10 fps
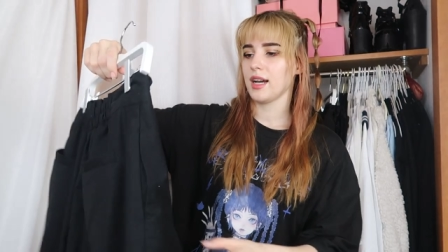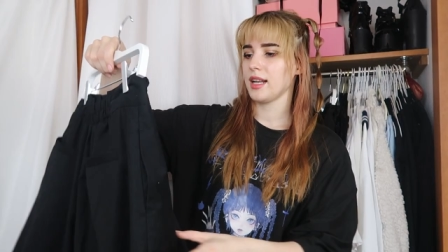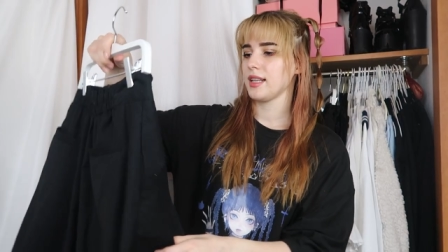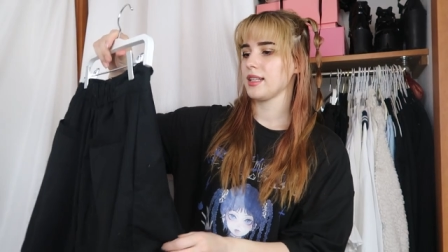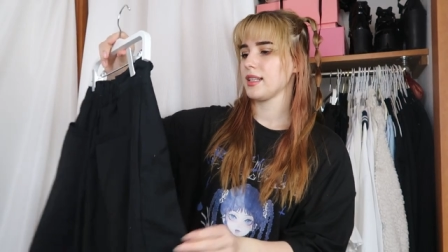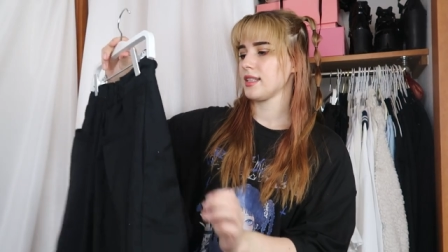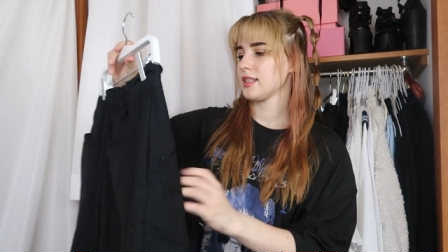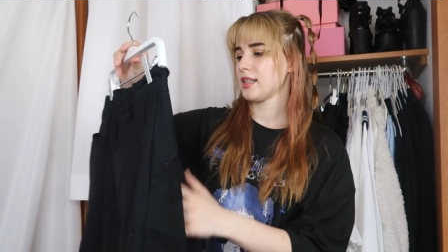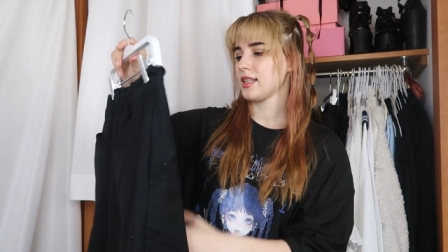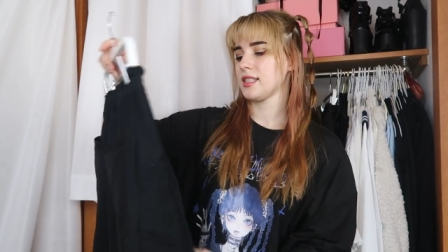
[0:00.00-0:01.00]
and
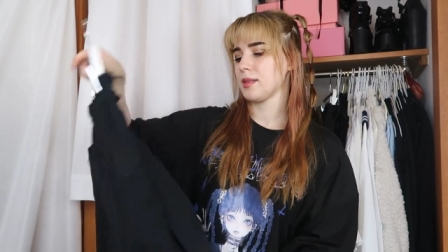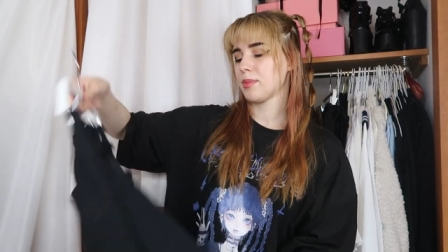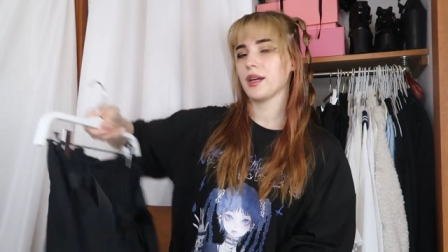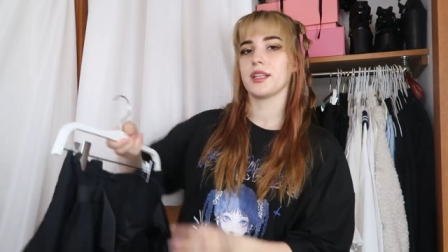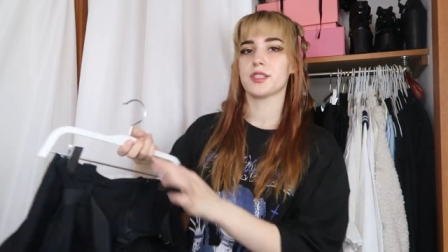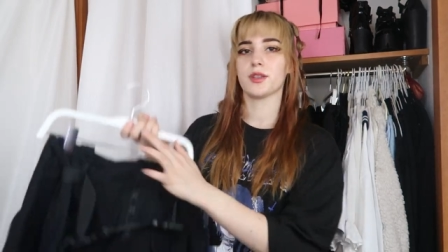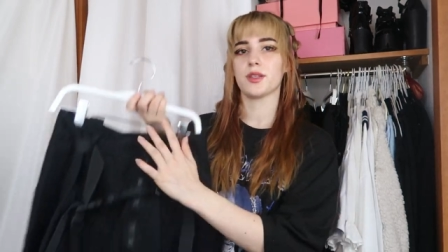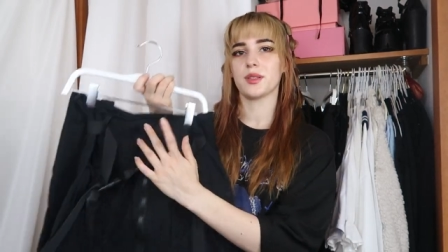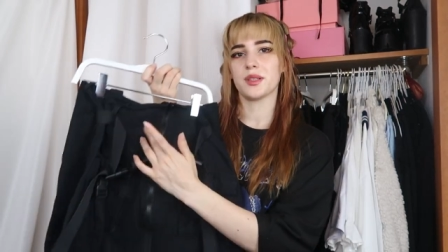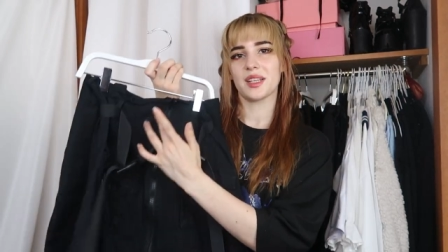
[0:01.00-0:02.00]
a zipper so
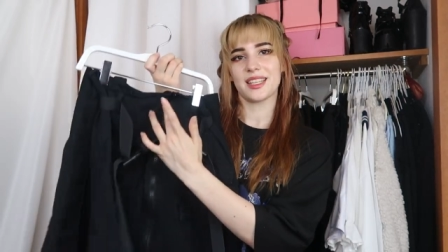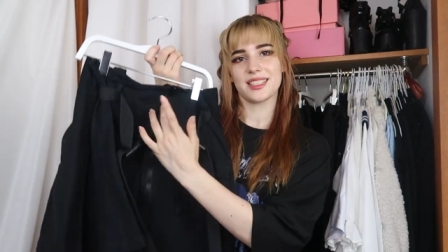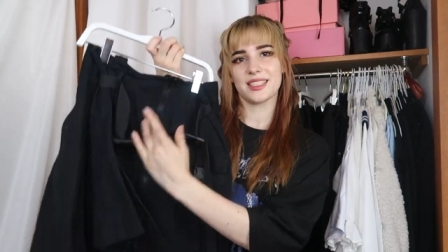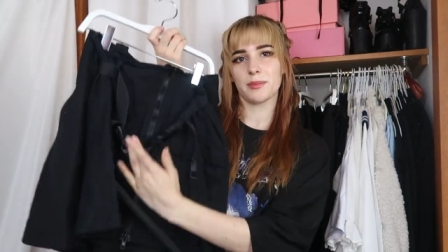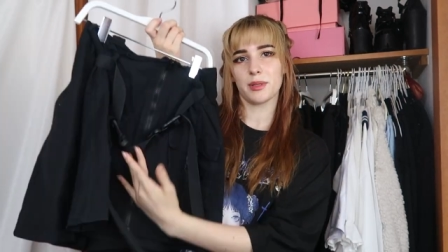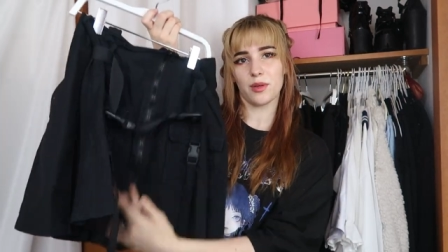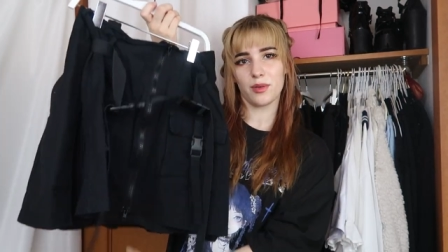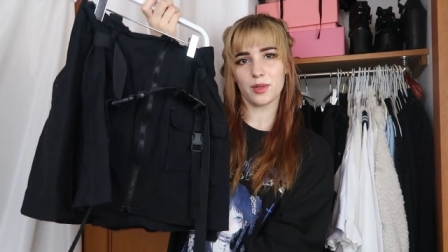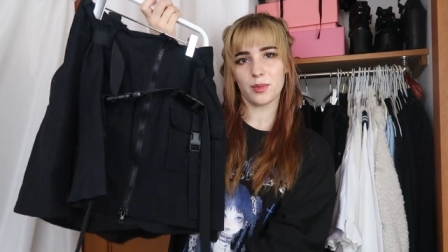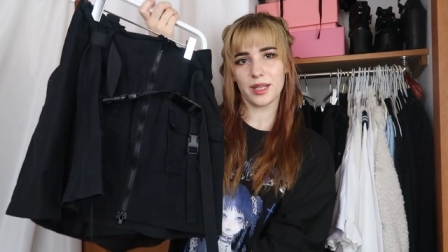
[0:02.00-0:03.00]
you like zip it
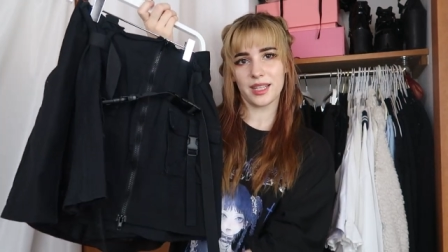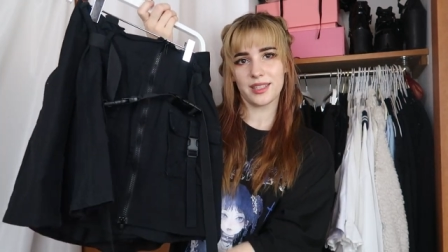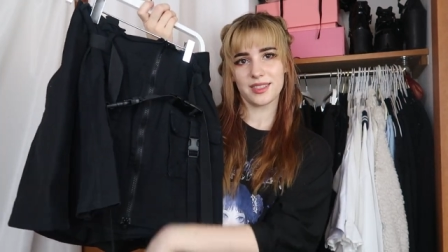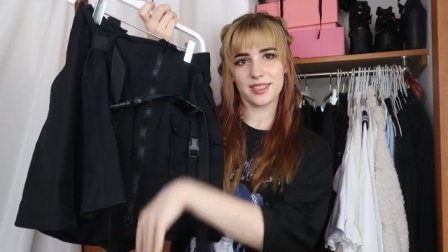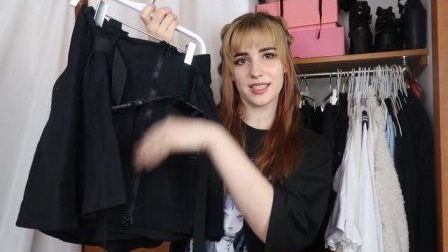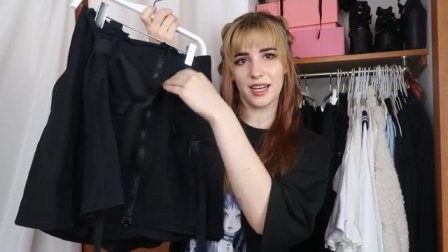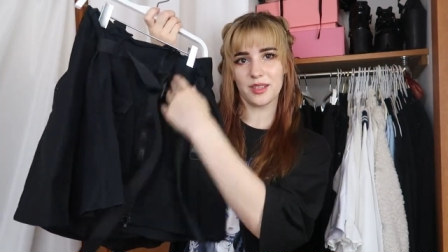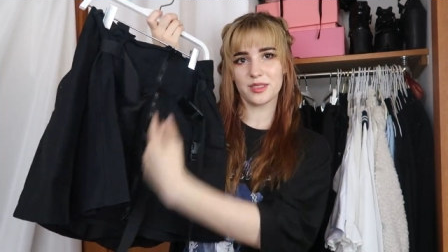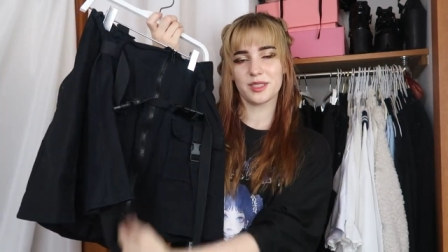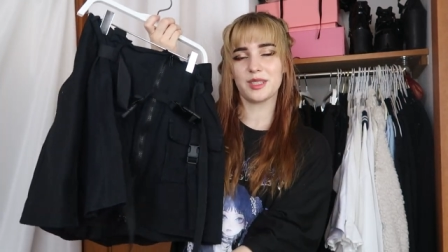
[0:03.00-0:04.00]
all the way
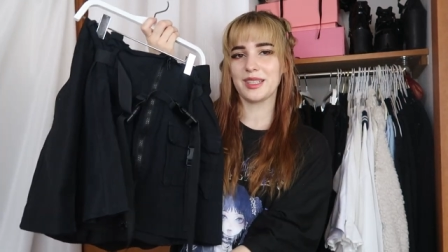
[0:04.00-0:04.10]
down